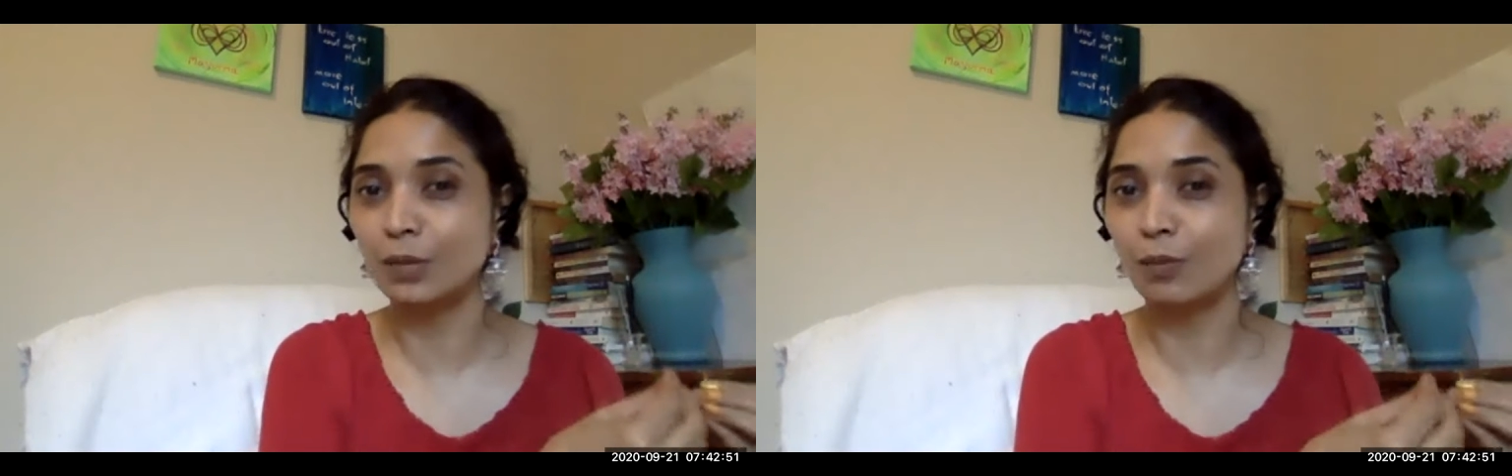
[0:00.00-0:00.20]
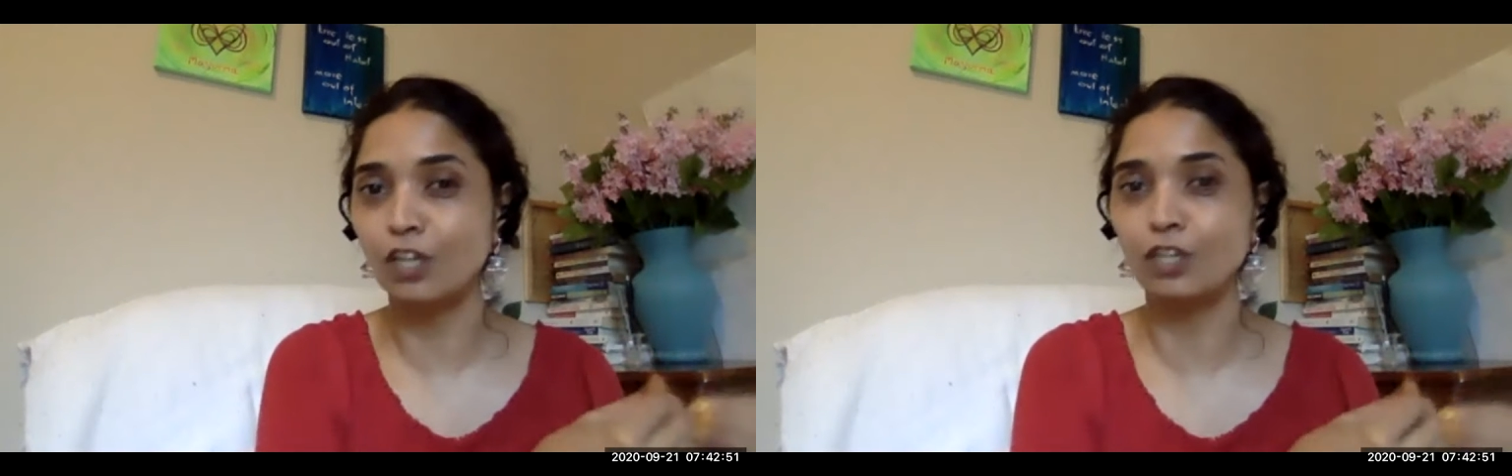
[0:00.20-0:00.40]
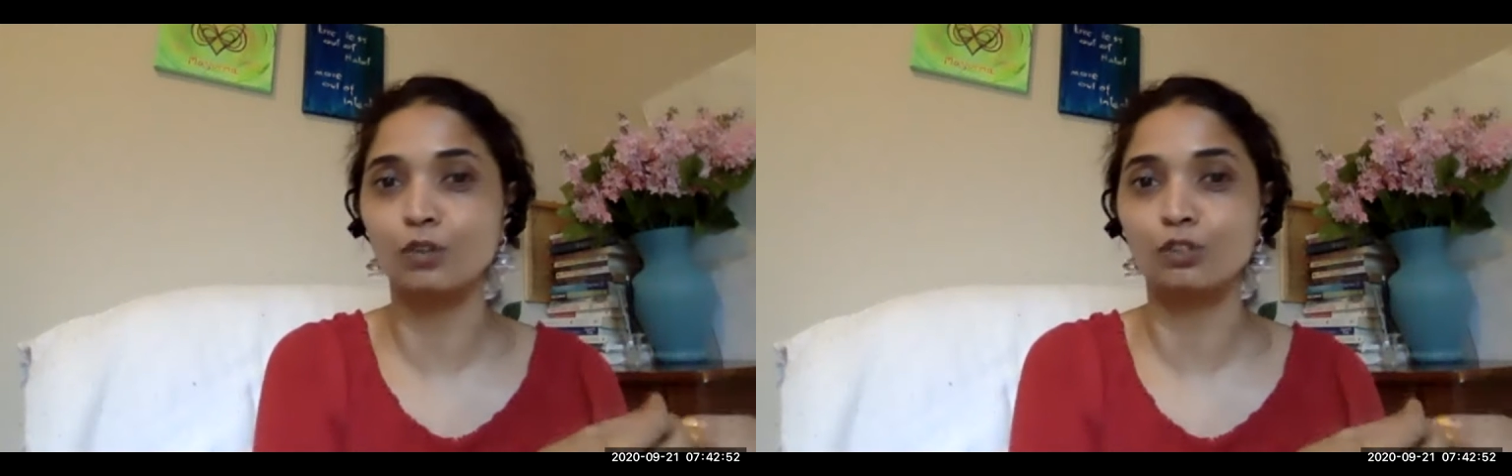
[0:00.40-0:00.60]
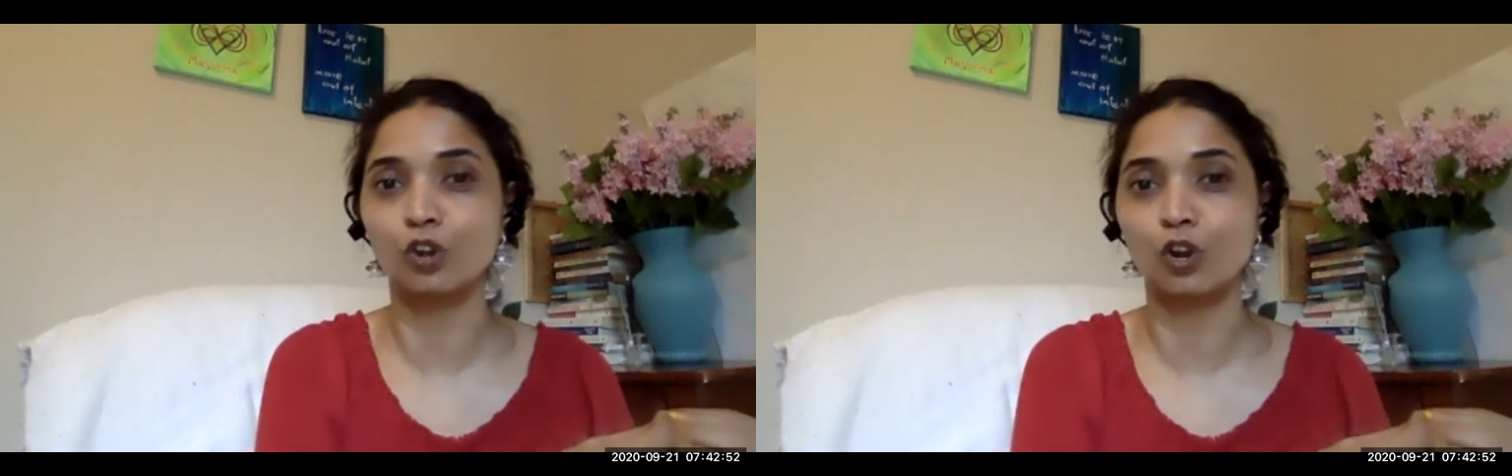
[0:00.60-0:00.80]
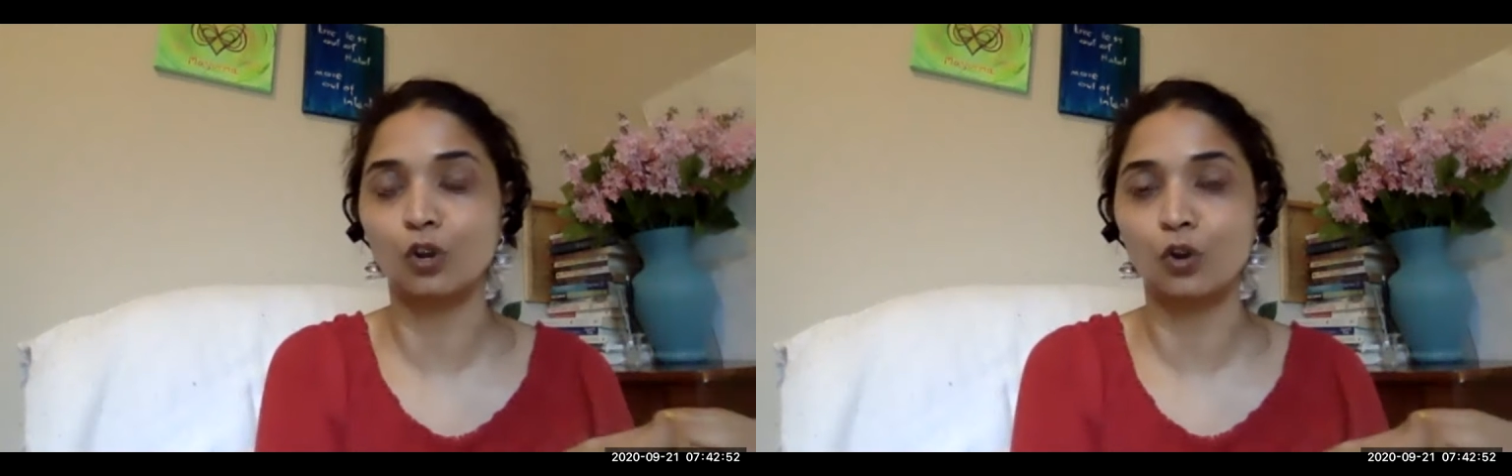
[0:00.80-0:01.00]
molecules
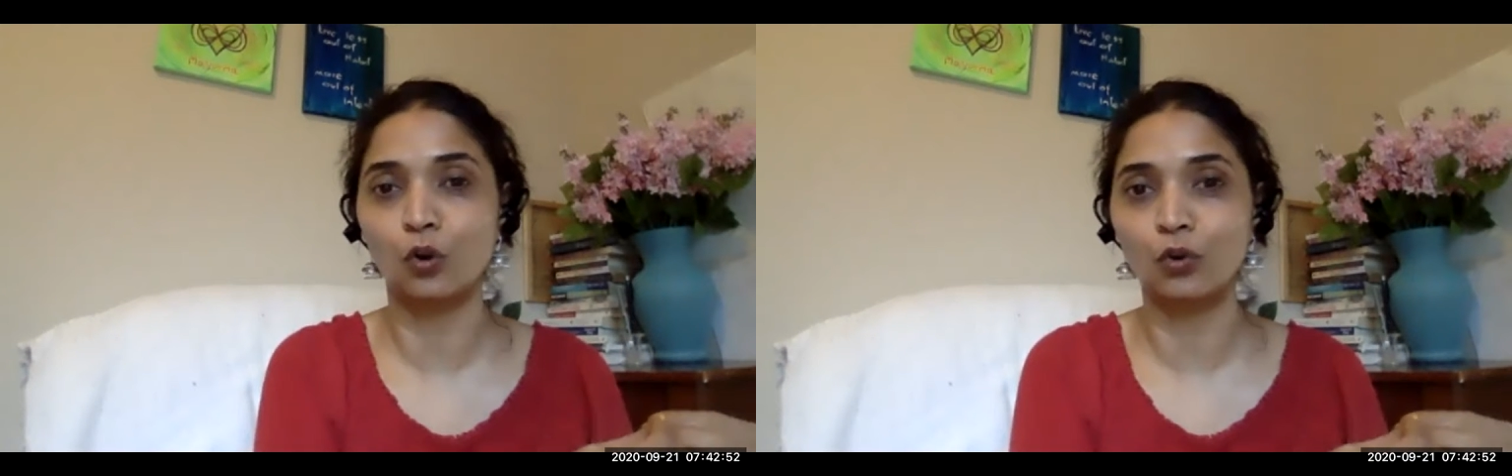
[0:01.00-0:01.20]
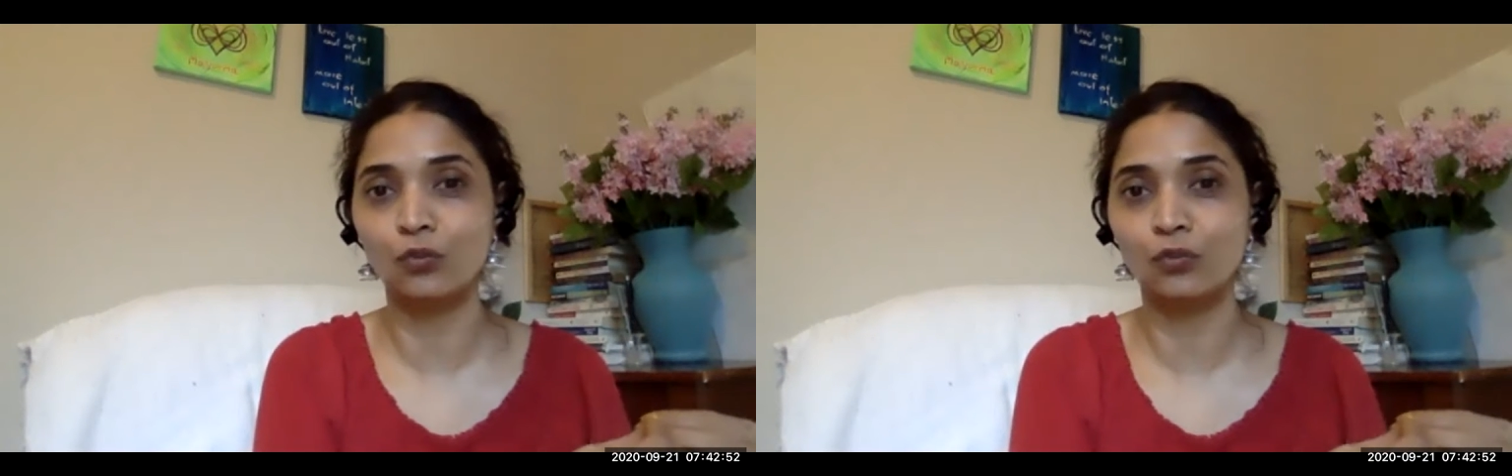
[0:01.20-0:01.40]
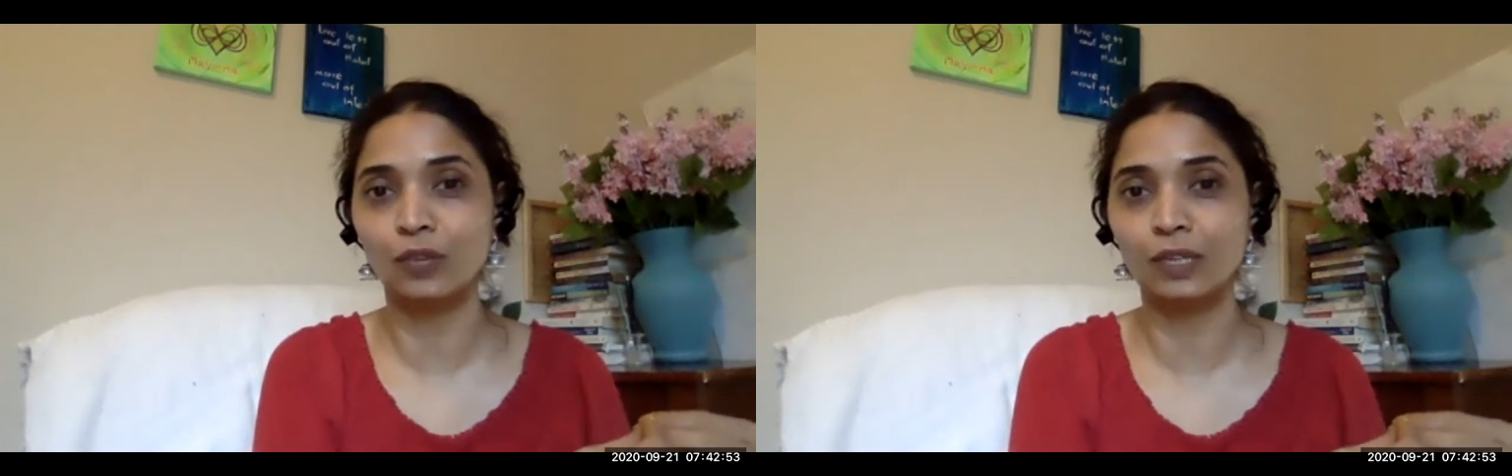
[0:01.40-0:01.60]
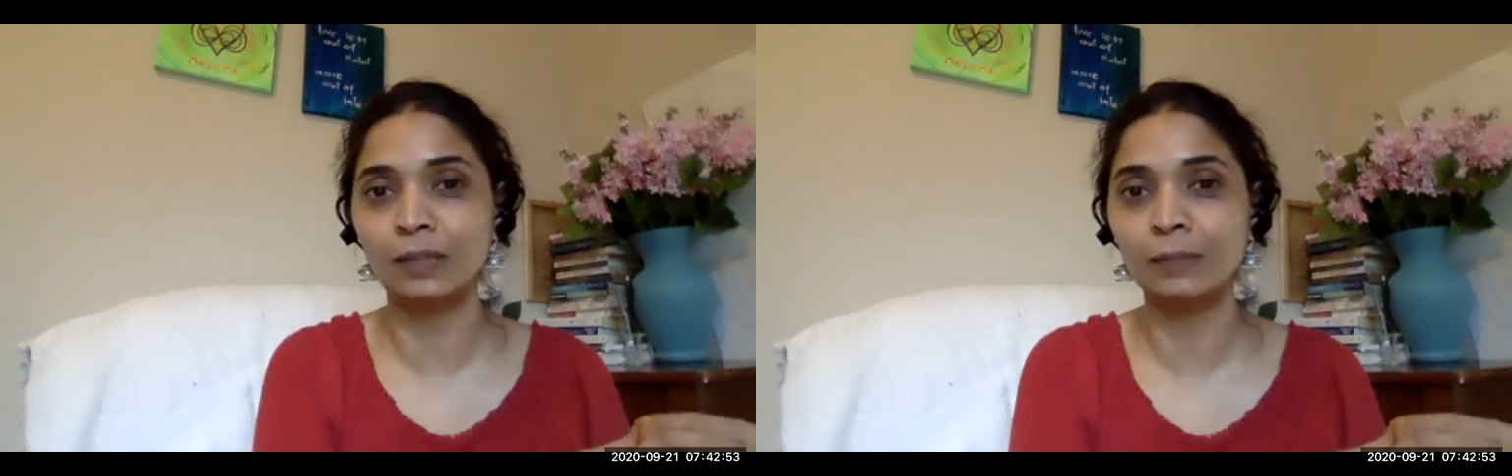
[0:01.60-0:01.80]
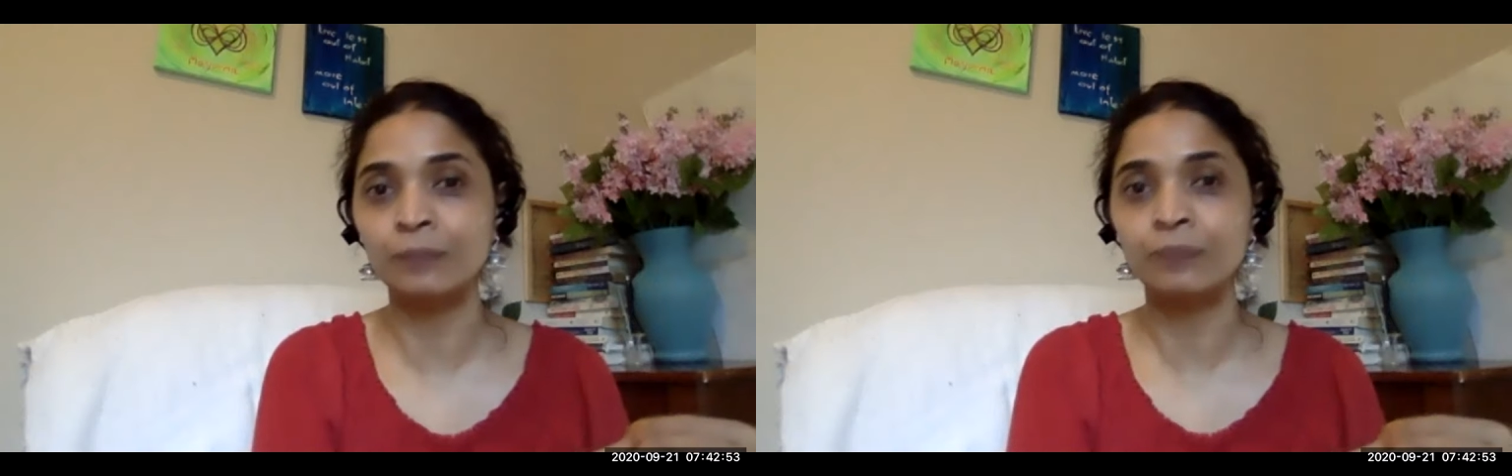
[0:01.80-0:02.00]
called chlorophyll,